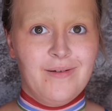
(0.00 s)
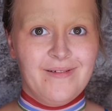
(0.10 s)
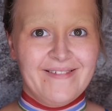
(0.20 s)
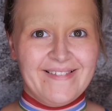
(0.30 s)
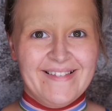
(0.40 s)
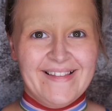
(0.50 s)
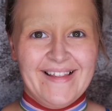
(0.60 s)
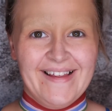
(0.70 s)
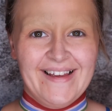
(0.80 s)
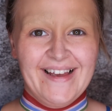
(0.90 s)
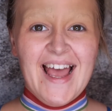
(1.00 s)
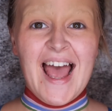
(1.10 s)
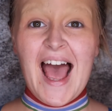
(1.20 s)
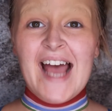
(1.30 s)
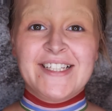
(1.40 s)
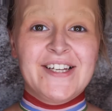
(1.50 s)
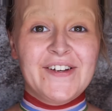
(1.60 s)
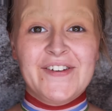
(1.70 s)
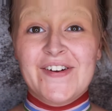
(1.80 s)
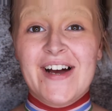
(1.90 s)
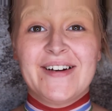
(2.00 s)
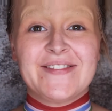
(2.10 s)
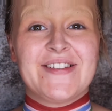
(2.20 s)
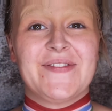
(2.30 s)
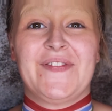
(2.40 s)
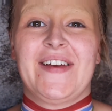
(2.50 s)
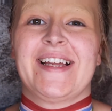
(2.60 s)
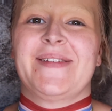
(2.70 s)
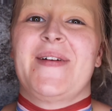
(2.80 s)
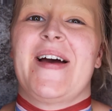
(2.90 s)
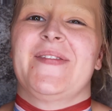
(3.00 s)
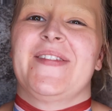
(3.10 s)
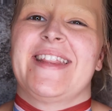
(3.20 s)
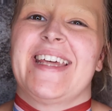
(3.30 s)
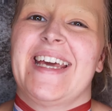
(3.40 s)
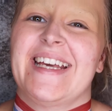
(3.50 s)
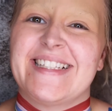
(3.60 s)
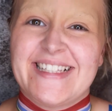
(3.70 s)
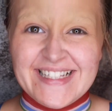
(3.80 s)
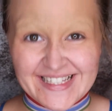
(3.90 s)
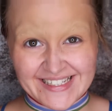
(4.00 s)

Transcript: I don't know how to feel about this.